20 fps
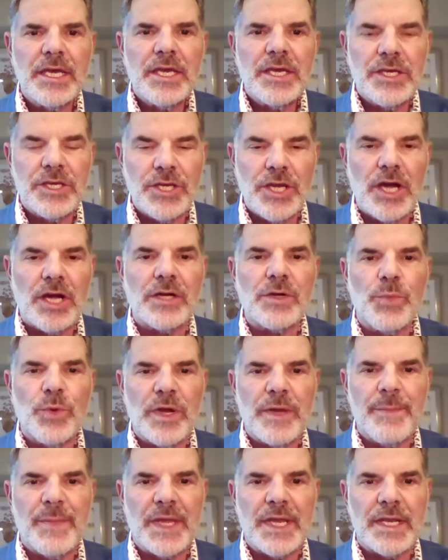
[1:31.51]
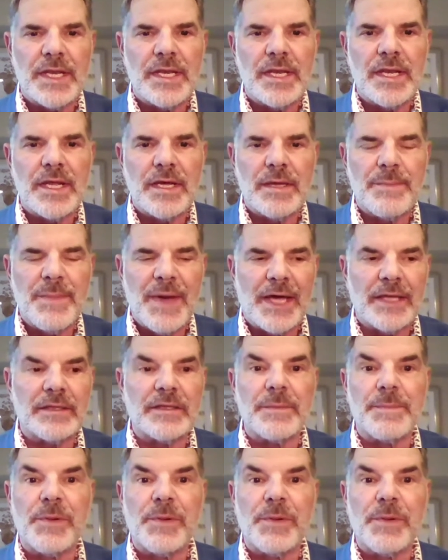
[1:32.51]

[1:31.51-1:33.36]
young women about the